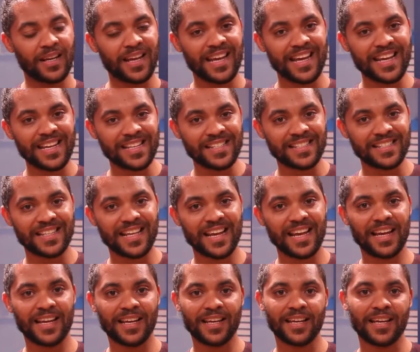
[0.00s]
is
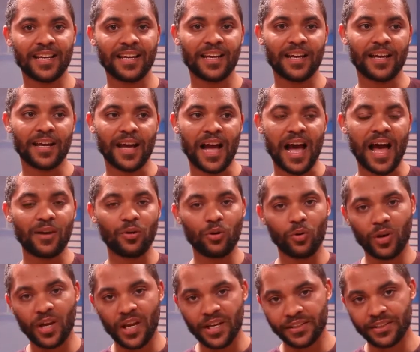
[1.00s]
the
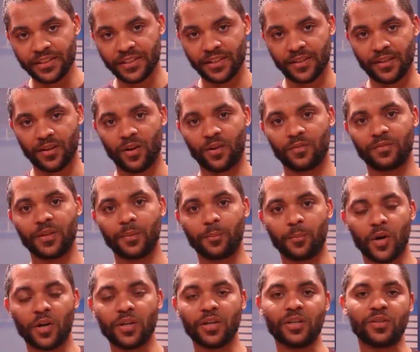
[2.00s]
allocation of the
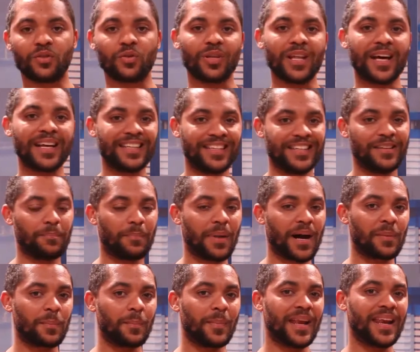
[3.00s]
money to that
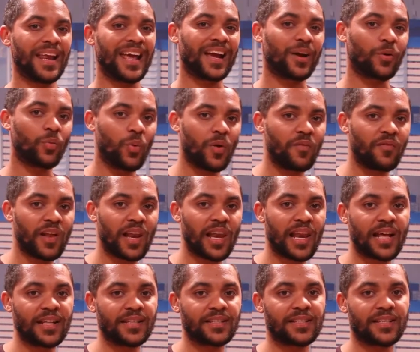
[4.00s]
department
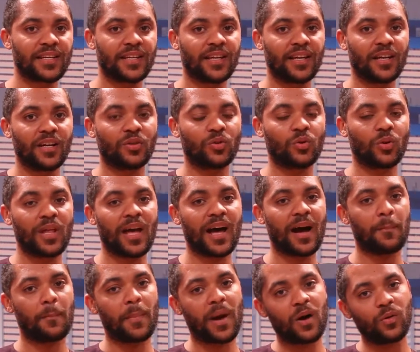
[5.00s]
equivalent to the
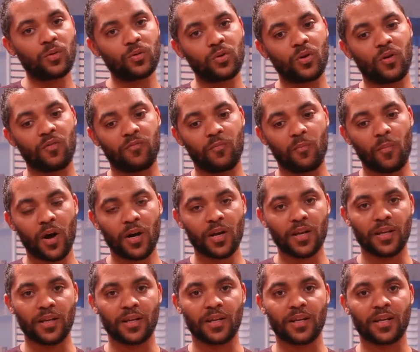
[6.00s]
amount of
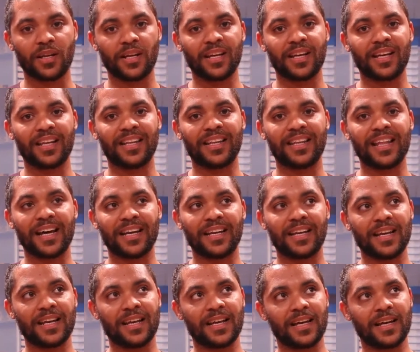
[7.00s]
money that
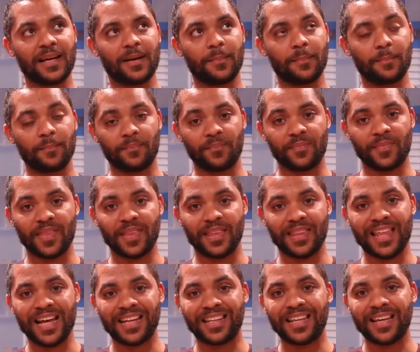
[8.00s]

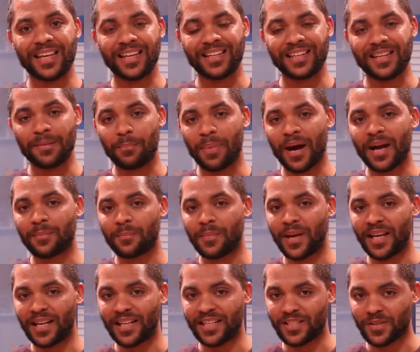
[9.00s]
that the
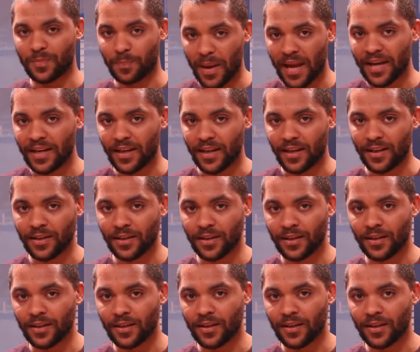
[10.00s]
department is spending?